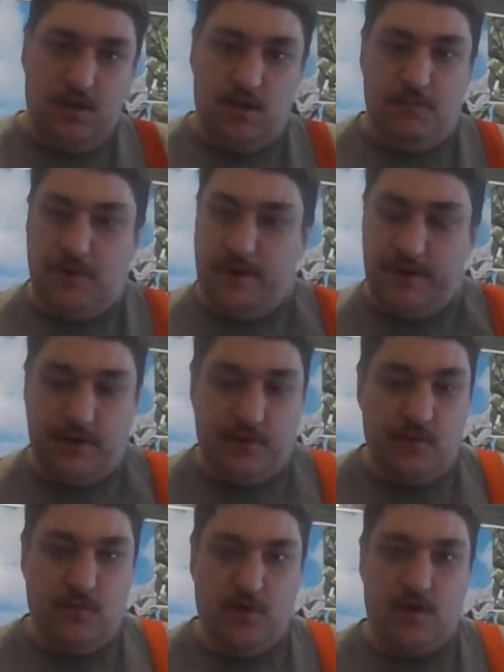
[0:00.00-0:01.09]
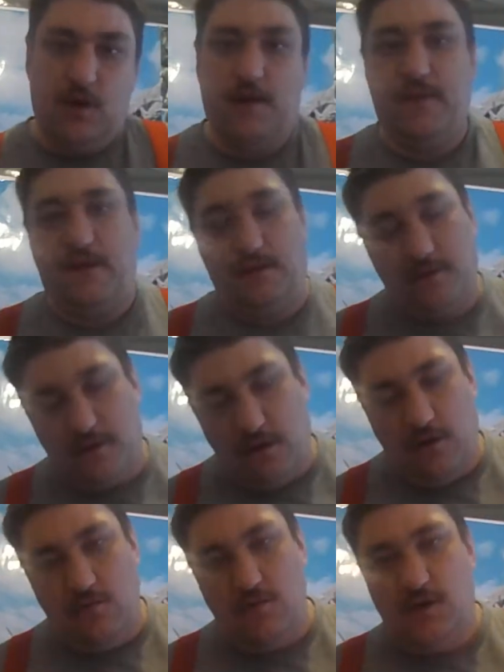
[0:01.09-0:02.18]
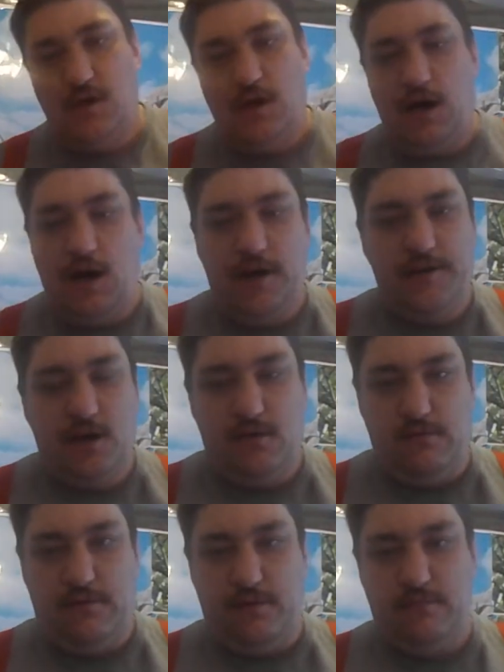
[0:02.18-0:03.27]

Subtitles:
But it doesn't work like that. So I don't.